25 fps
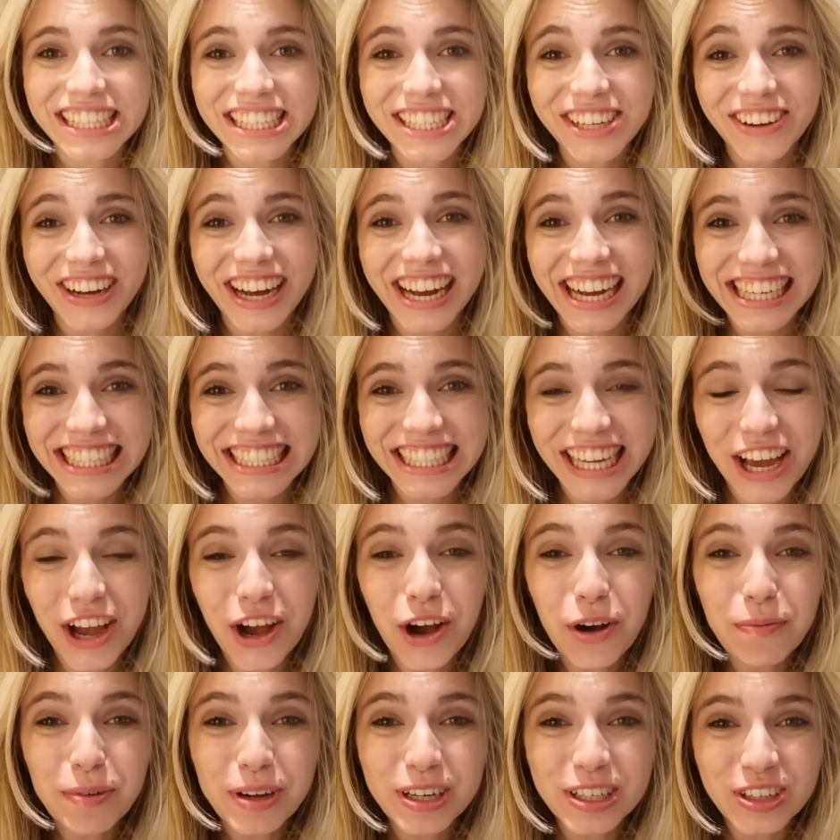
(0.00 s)
So guys, I
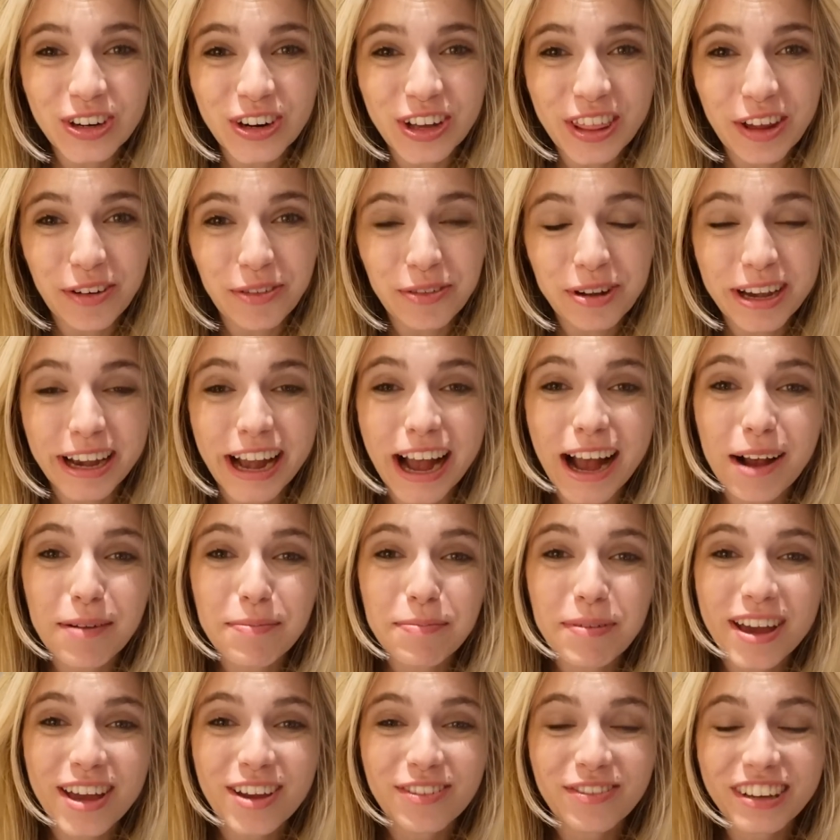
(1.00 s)
hope you enjoyed the recap.
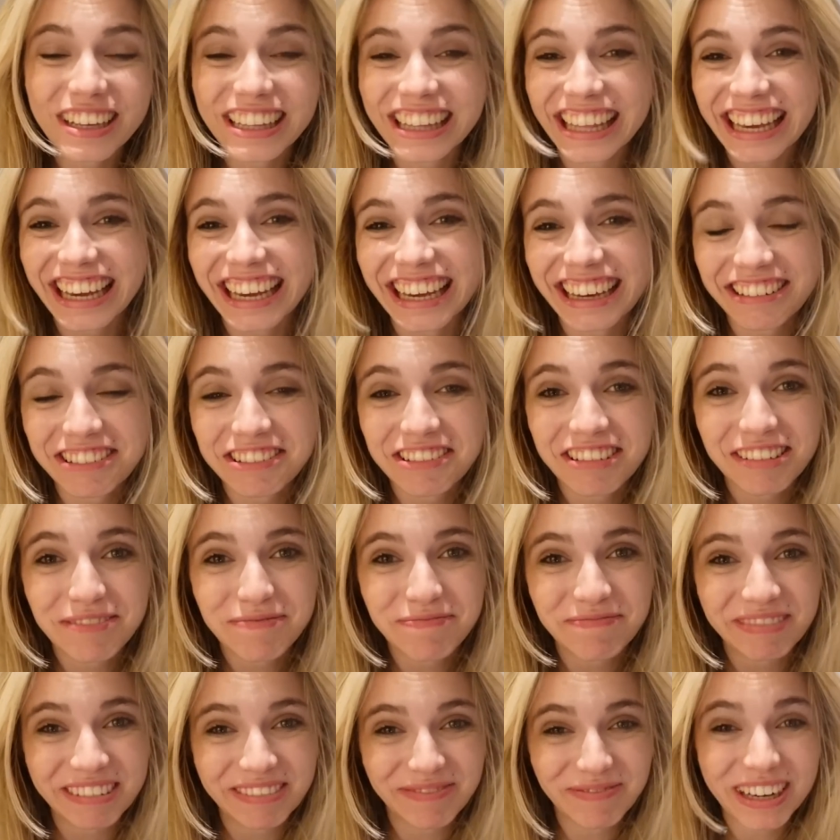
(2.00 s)
If you did,
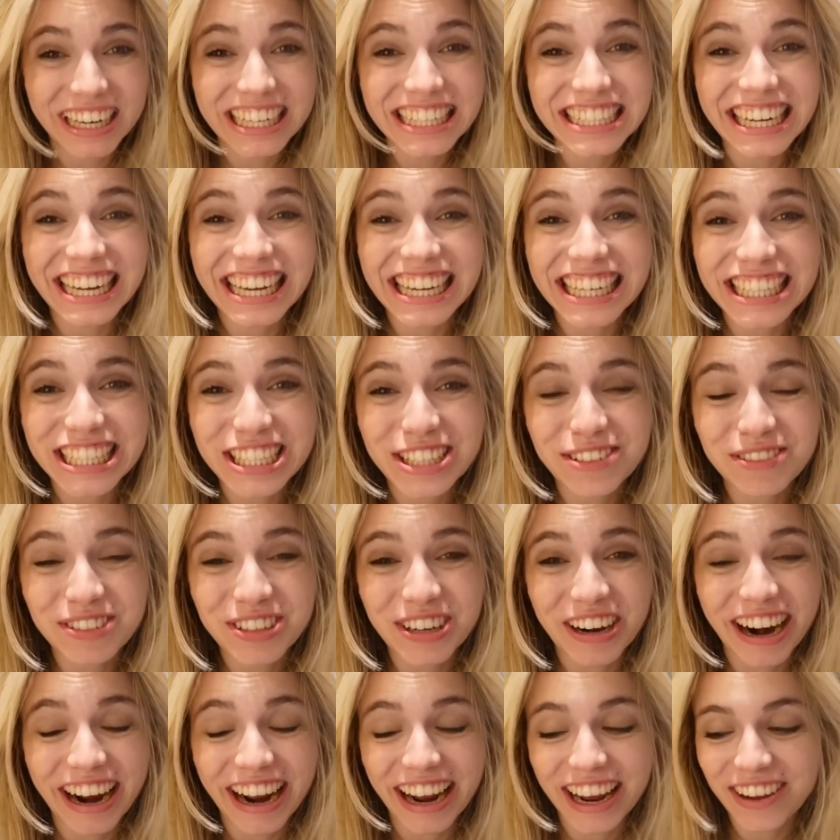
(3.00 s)
please like and
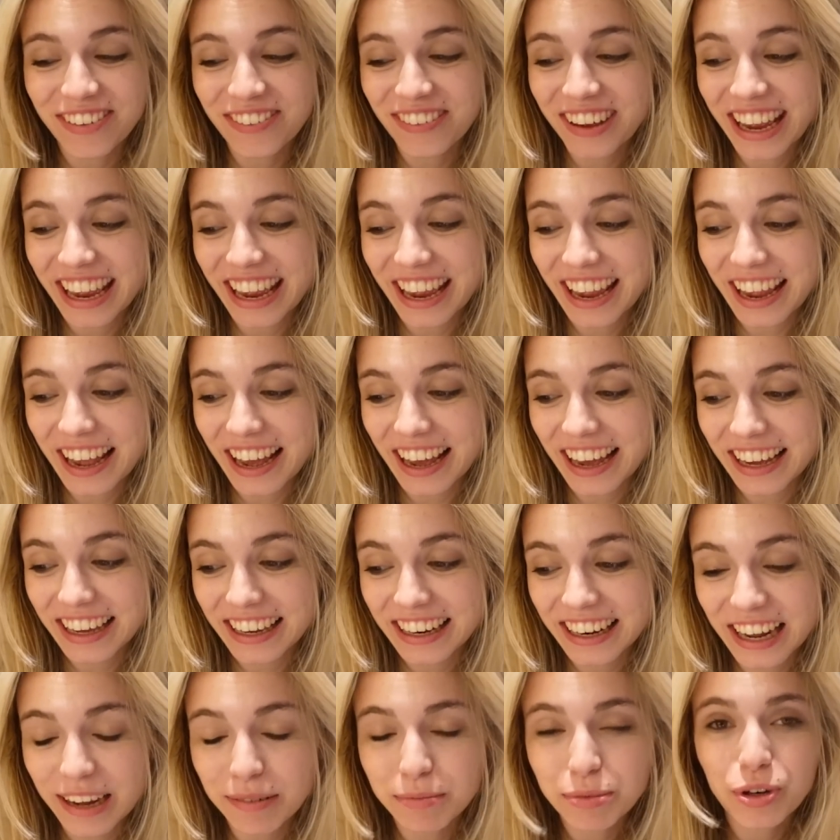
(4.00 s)
subscribe,
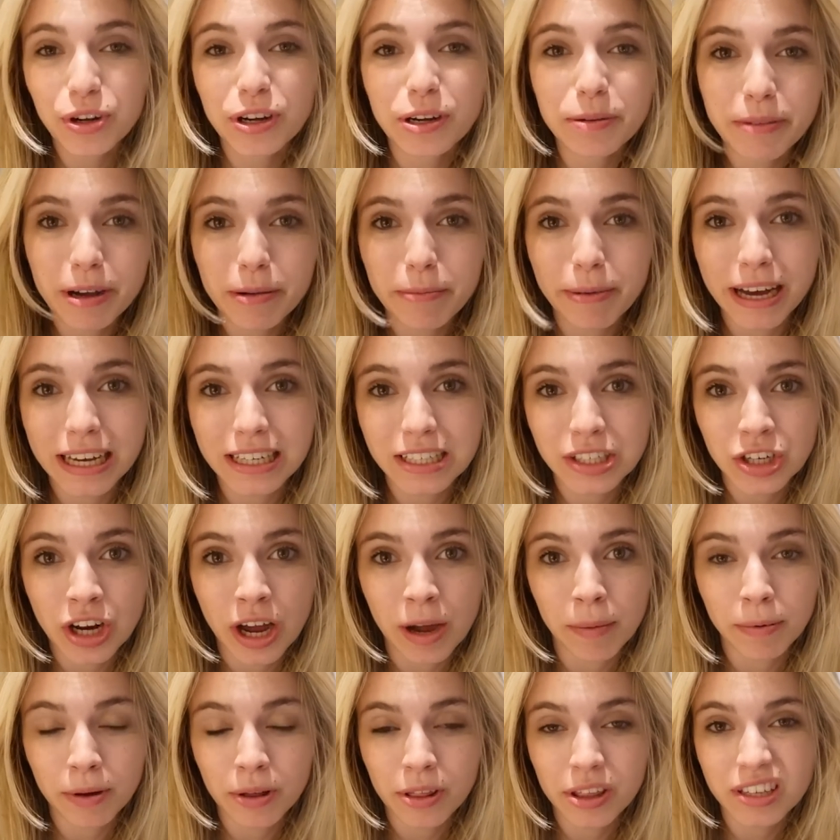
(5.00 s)
and I'm doing my best to
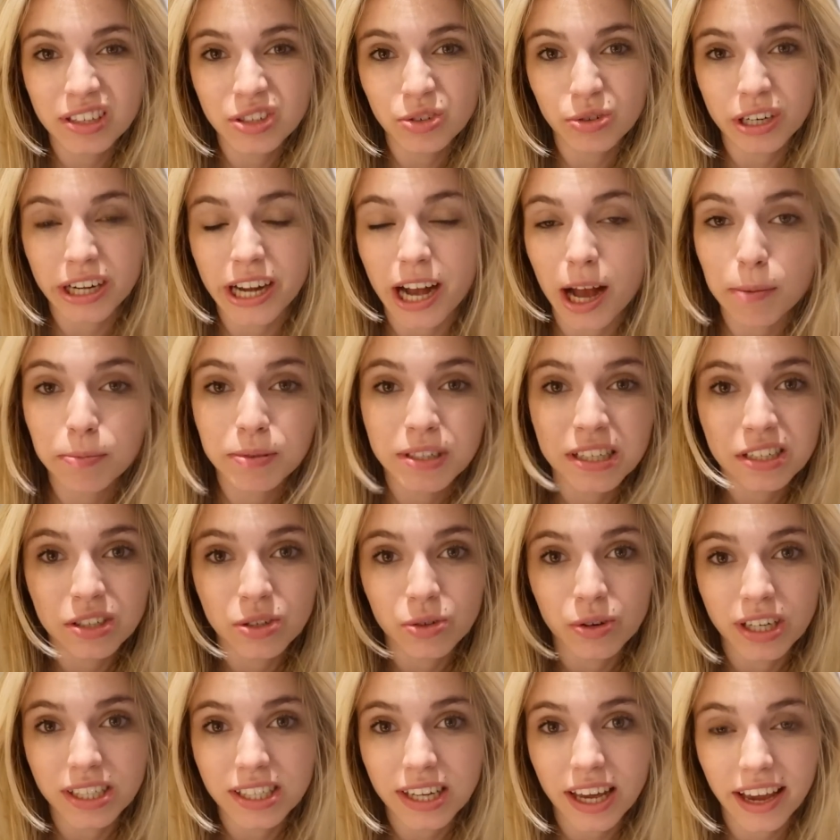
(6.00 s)
upload these recaps as
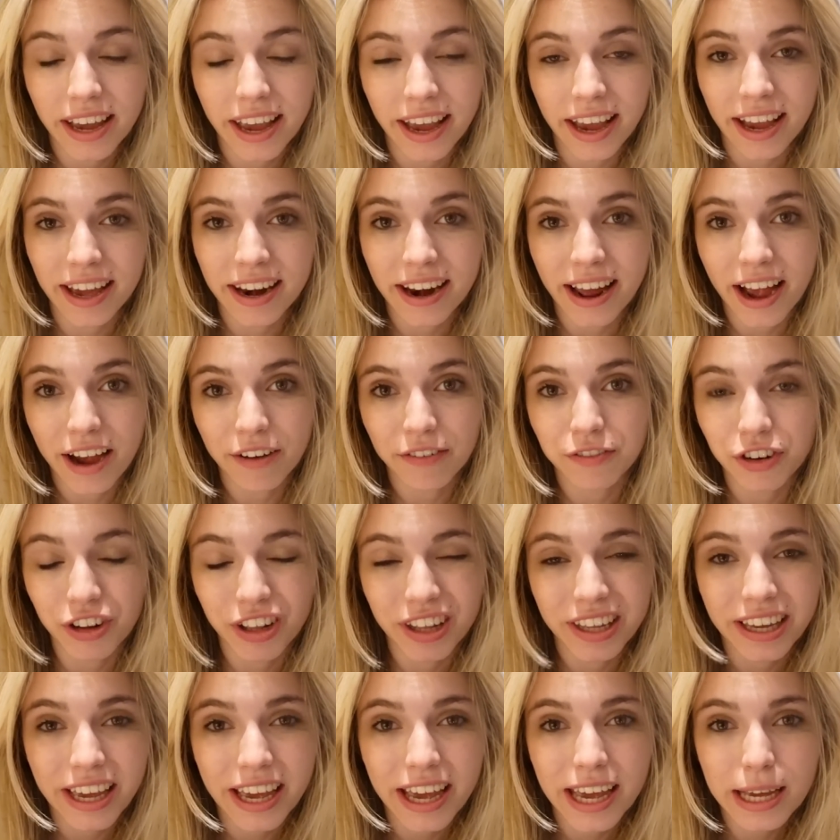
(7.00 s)
soon as I can after
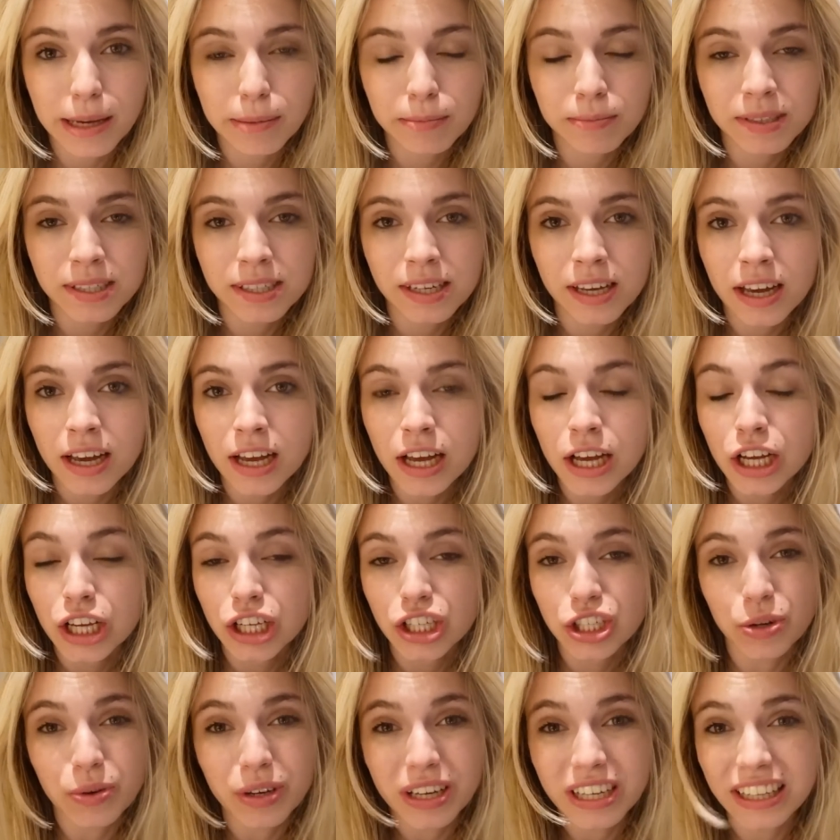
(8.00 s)
the games,
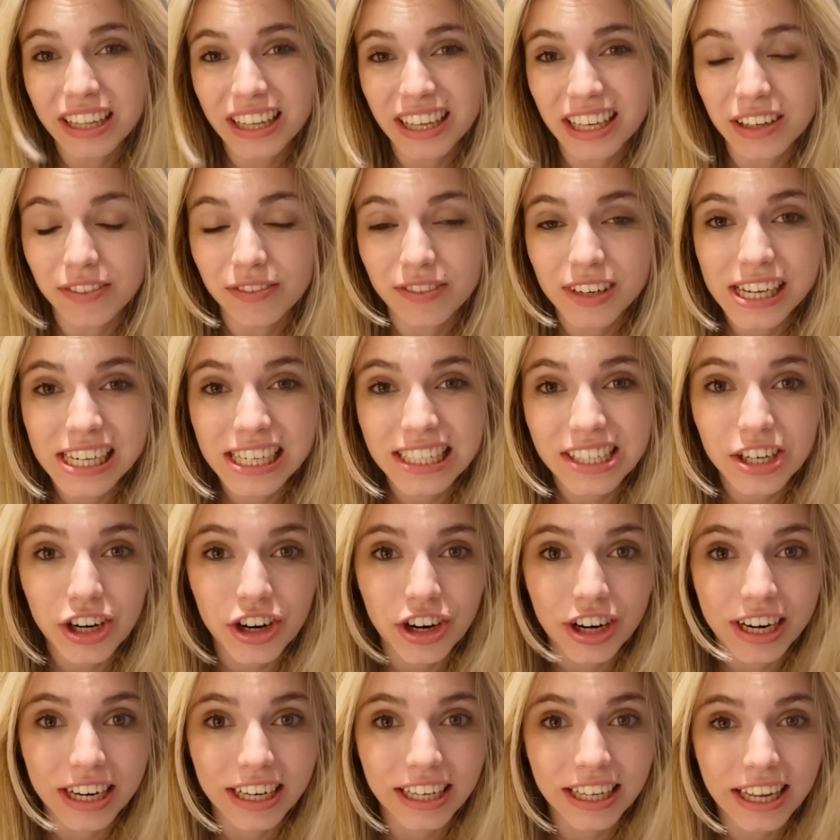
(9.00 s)
so in the evenings here
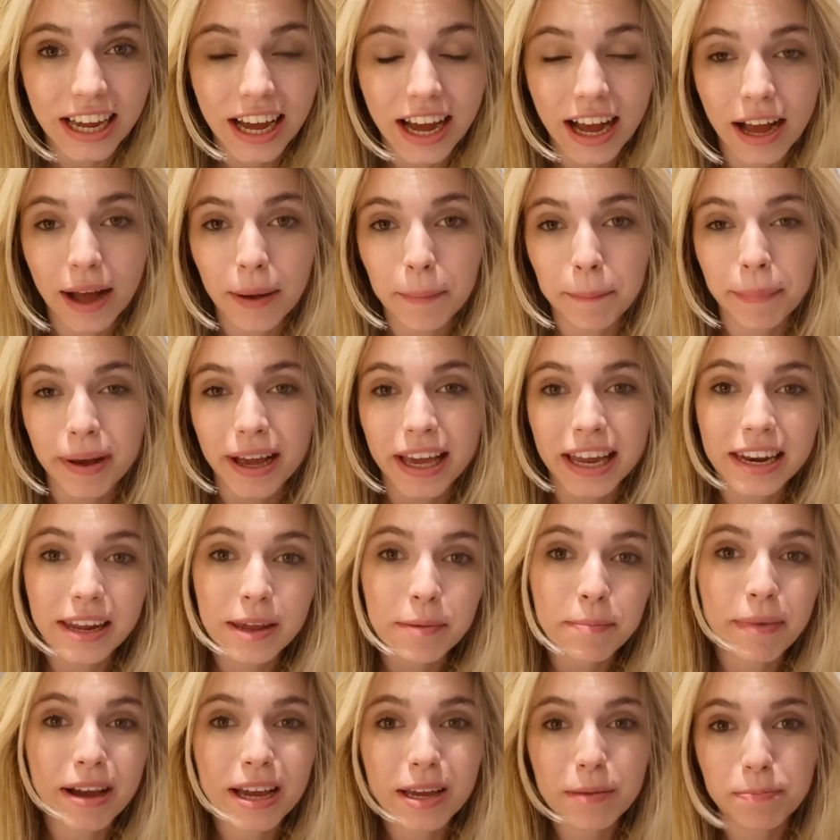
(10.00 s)
in India, but
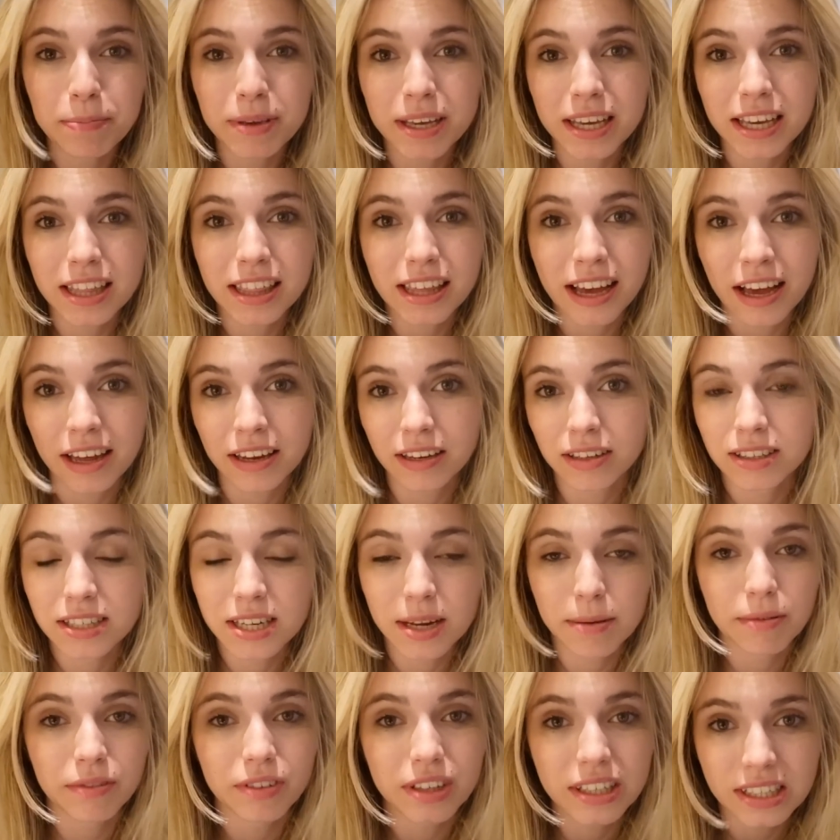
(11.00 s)
it might be that
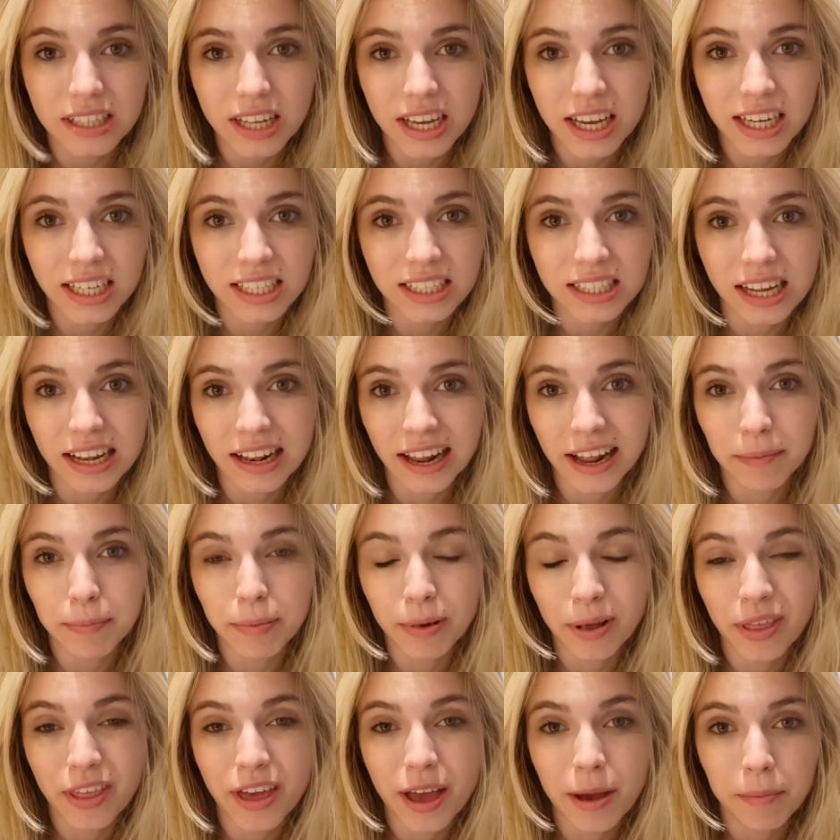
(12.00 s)
some of these days I'll
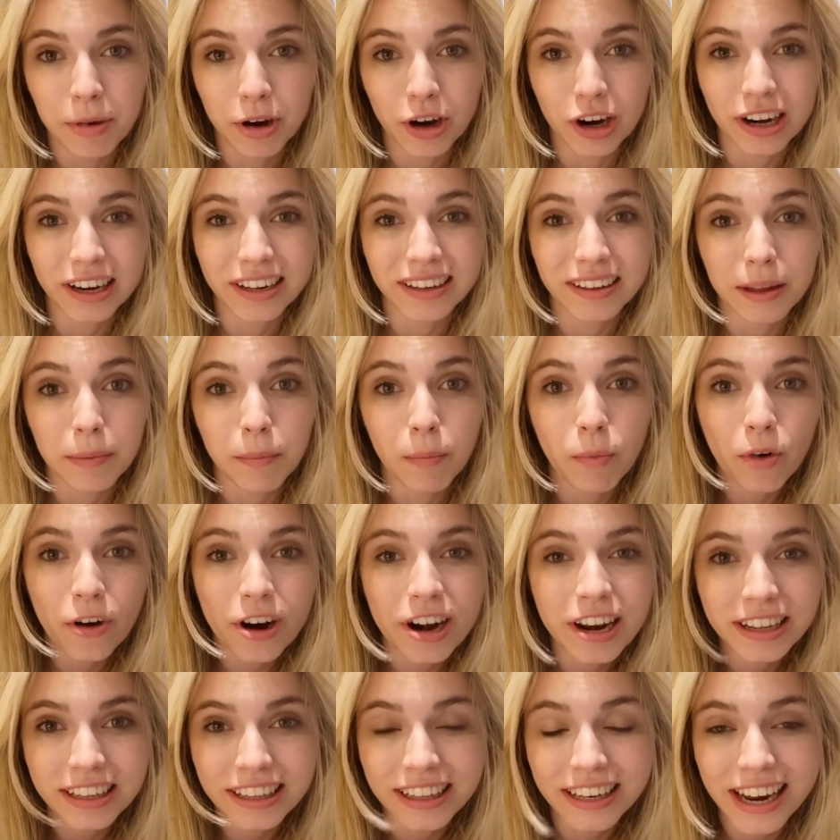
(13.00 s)
upload them early in the
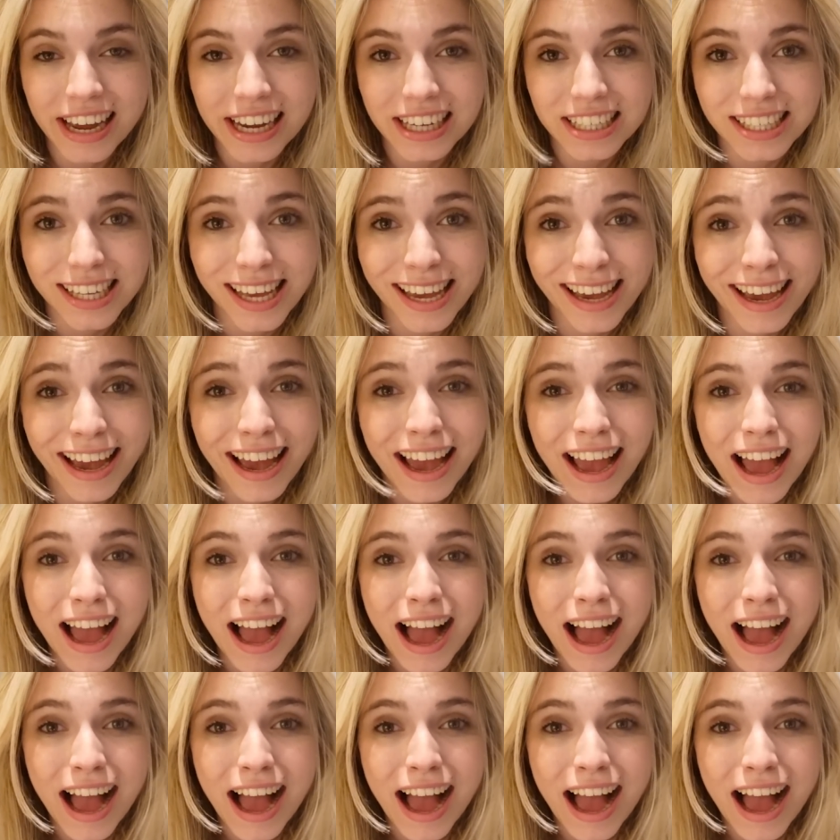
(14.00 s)
morning the next day.